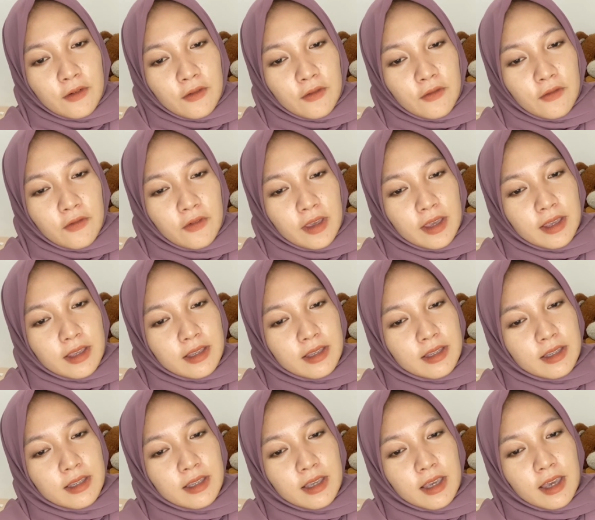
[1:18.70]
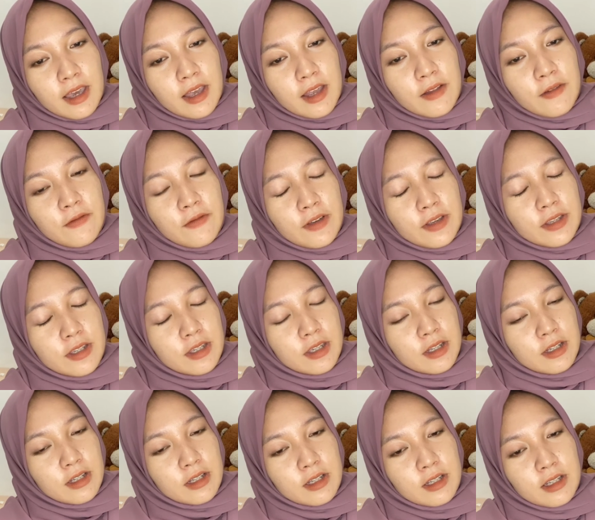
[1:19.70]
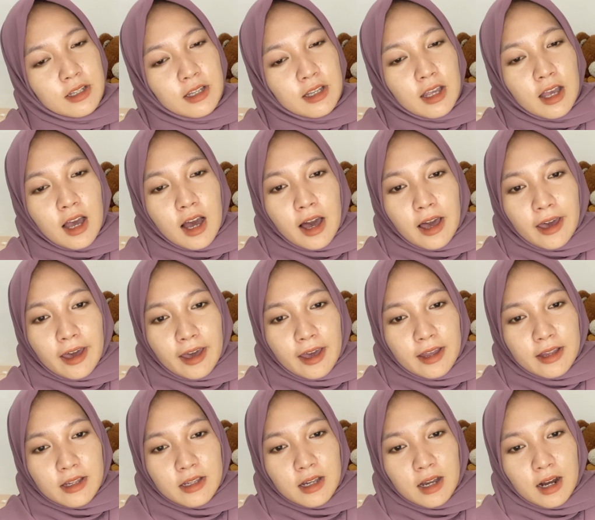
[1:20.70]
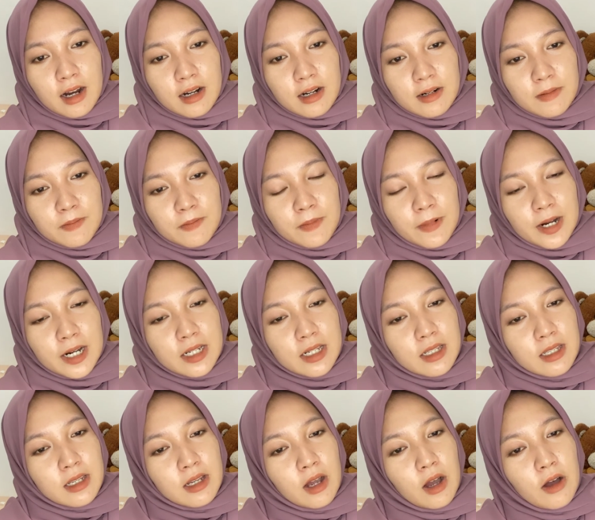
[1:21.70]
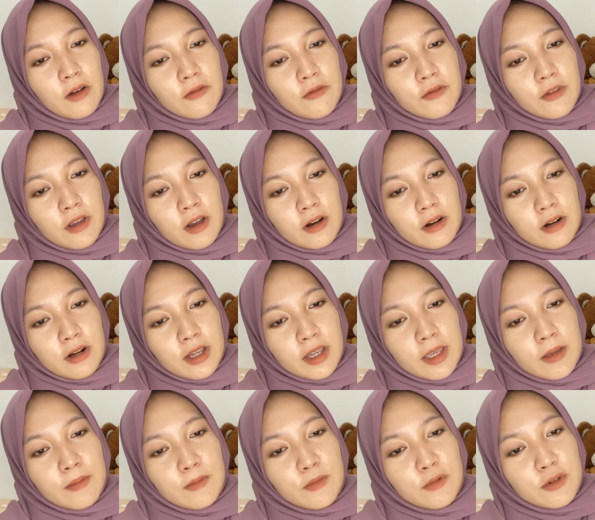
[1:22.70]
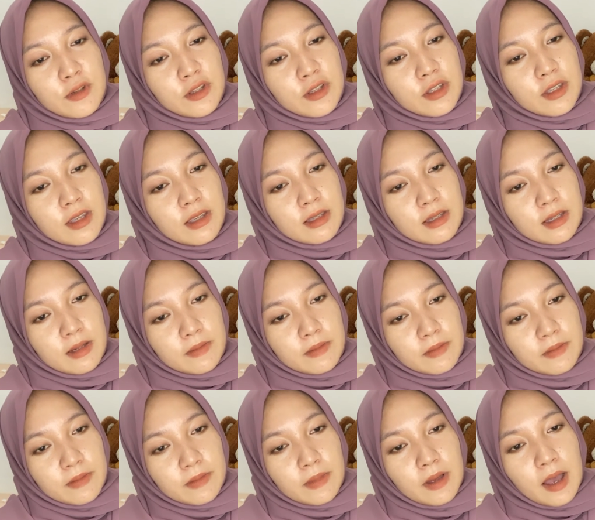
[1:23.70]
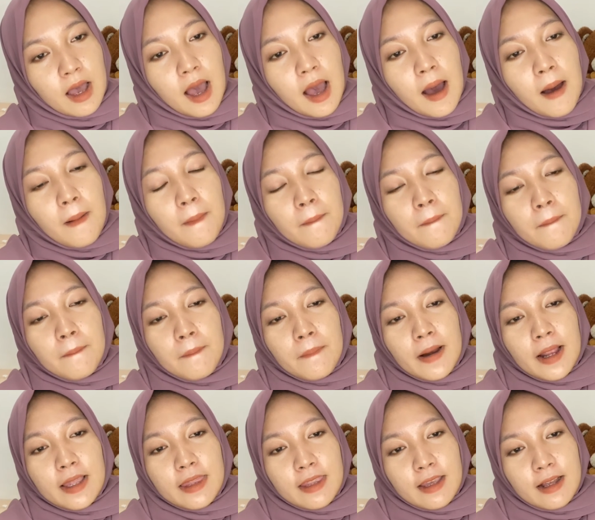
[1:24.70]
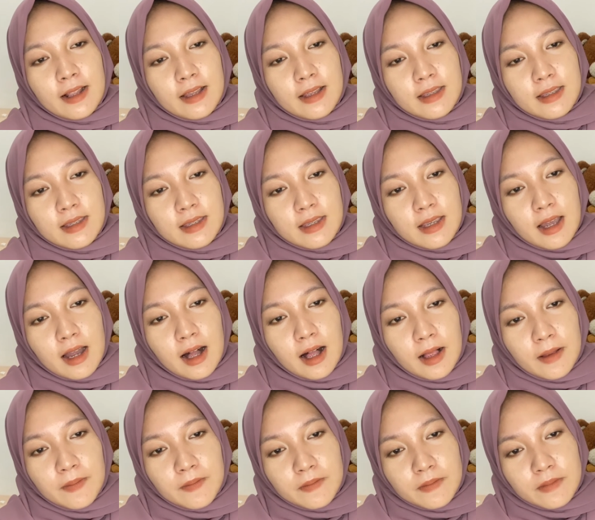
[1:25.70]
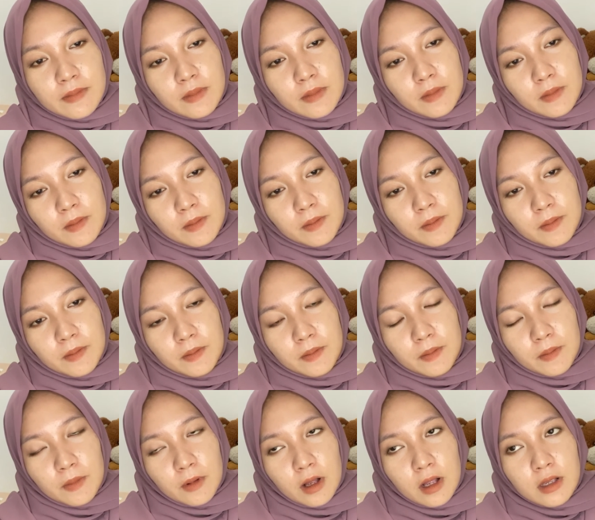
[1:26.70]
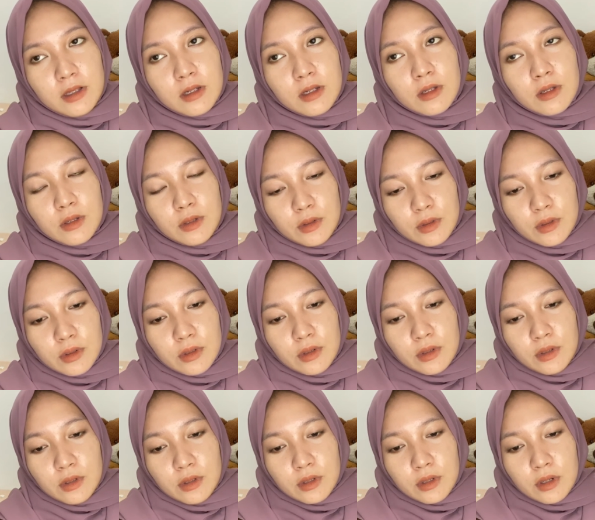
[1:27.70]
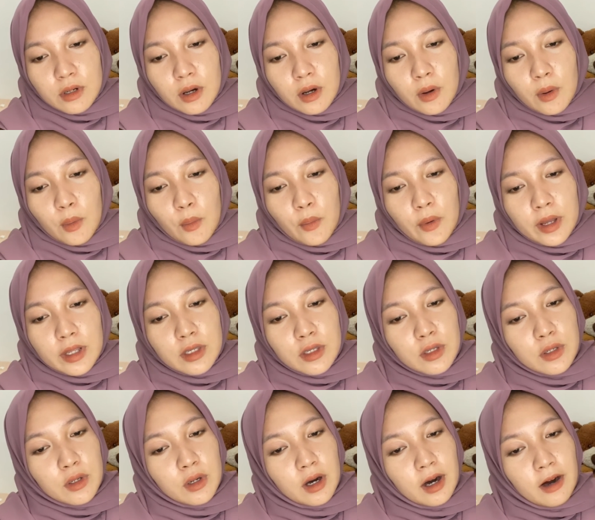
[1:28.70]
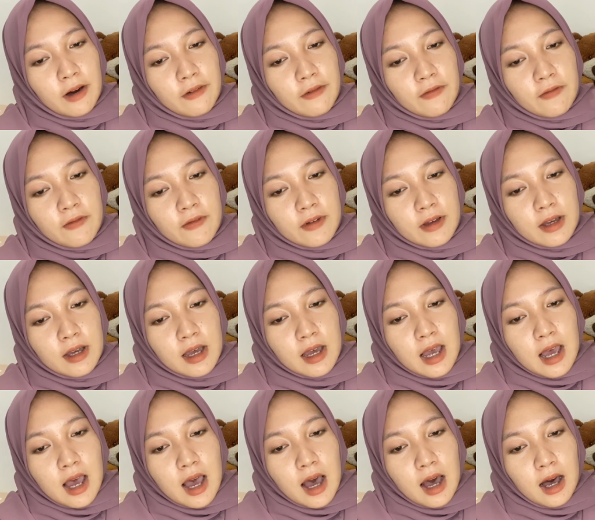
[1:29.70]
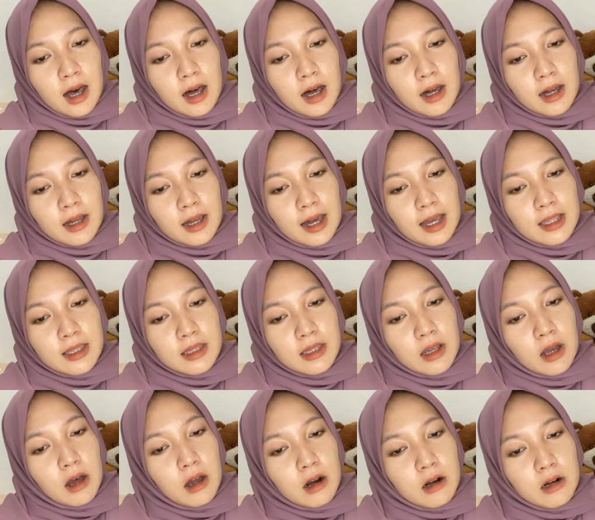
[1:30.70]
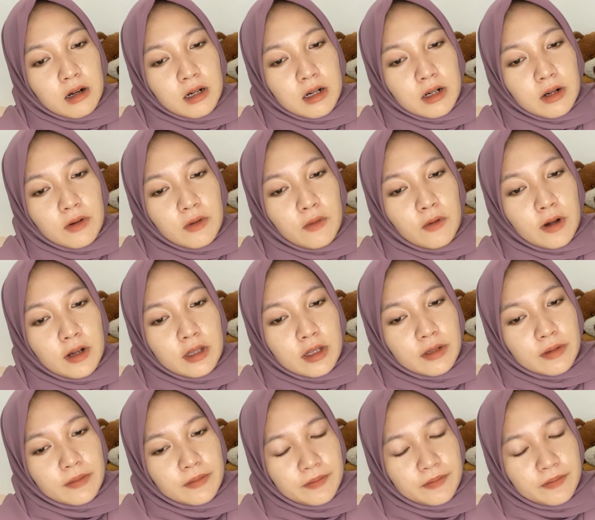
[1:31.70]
fight infection and are part of your immune system. Platelets help both to when you have a cut or wound.